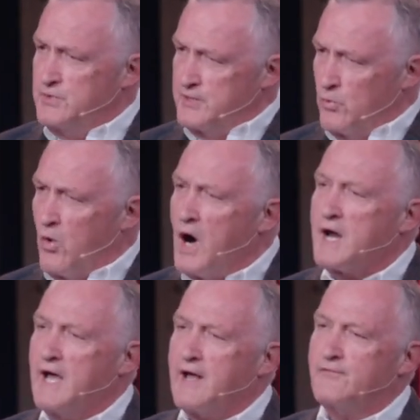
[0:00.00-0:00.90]
You need to
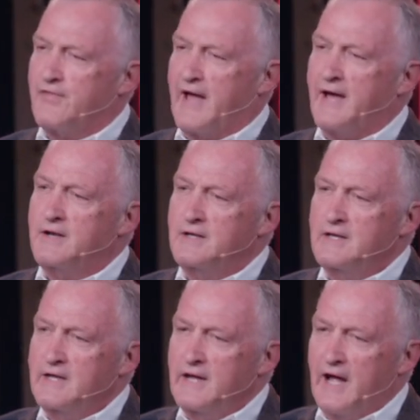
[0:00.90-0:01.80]
walk out of that,
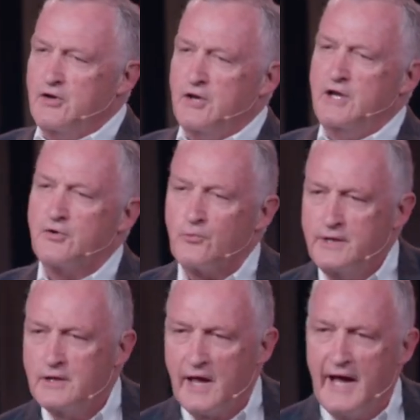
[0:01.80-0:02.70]
and you need to
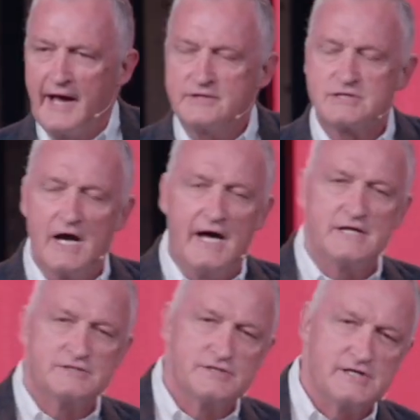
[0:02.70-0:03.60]
realize God
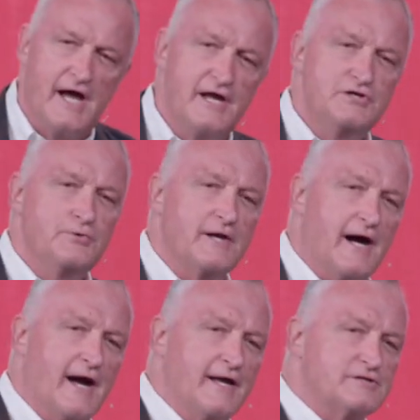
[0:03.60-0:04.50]
has designed you and
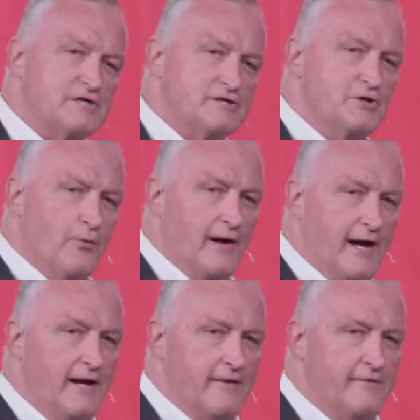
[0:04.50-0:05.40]
I in such a way